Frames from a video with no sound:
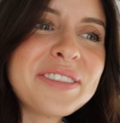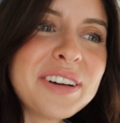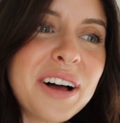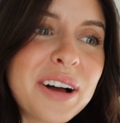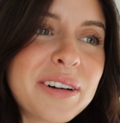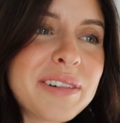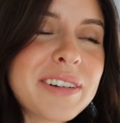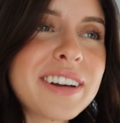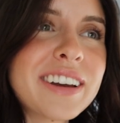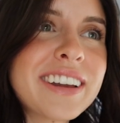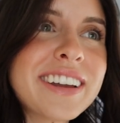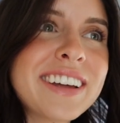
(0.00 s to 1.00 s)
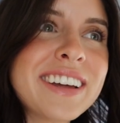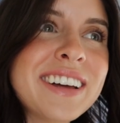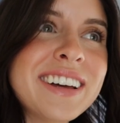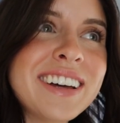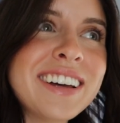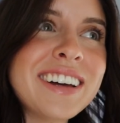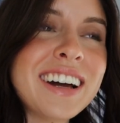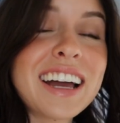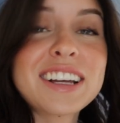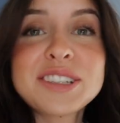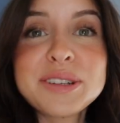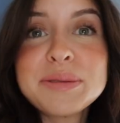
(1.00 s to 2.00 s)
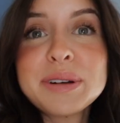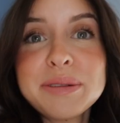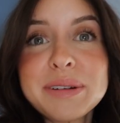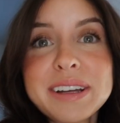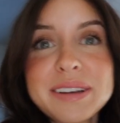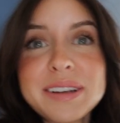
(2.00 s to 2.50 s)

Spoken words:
I feel awkward. I actually will win.